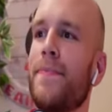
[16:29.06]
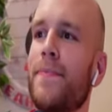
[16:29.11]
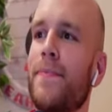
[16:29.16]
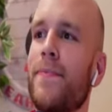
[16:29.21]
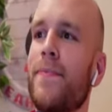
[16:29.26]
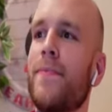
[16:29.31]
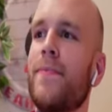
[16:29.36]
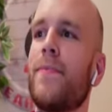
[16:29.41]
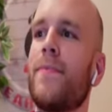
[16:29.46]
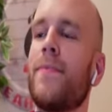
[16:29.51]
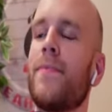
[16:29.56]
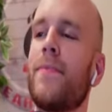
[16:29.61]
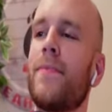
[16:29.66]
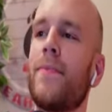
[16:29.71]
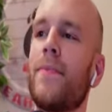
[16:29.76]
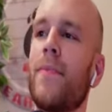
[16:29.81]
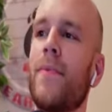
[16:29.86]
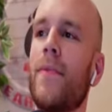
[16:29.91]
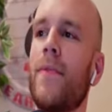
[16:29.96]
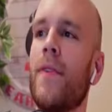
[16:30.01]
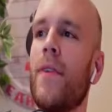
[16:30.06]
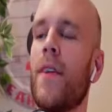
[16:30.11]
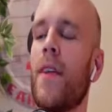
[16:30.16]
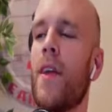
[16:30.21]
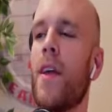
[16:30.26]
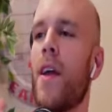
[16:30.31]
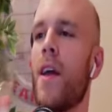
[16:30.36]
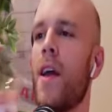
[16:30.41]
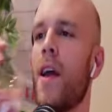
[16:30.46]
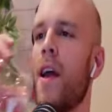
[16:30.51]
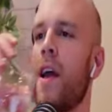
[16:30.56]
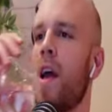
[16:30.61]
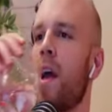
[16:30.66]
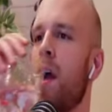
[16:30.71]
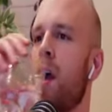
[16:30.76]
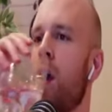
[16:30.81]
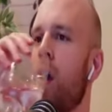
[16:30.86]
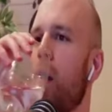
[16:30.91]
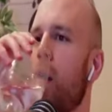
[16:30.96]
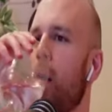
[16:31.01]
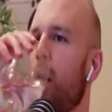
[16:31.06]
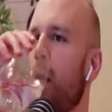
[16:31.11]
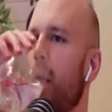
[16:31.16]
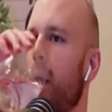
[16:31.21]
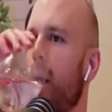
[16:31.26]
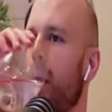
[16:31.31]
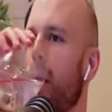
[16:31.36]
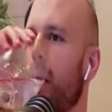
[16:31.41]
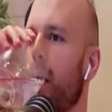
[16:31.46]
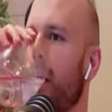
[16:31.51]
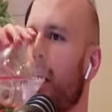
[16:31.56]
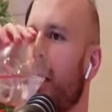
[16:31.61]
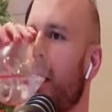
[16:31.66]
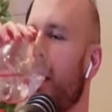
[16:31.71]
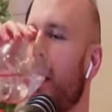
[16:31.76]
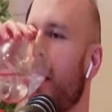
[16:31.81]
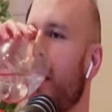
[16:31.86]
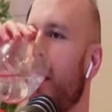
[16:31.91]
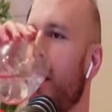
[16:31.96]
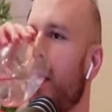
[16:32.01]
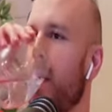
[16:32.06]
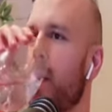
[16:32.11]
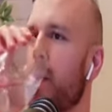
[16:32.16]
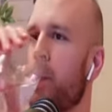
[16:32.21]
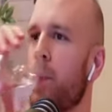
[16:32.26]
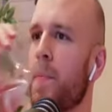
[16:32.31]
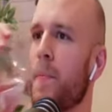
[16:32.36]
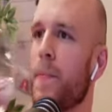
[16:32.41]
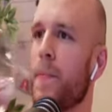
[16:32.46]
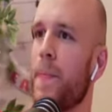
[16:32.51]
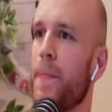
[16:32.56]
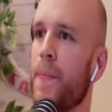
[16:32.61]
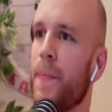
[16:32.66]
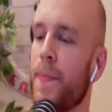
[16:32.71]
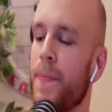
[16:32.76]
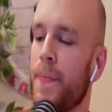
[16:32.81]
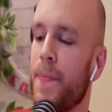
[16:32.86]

(not speaking)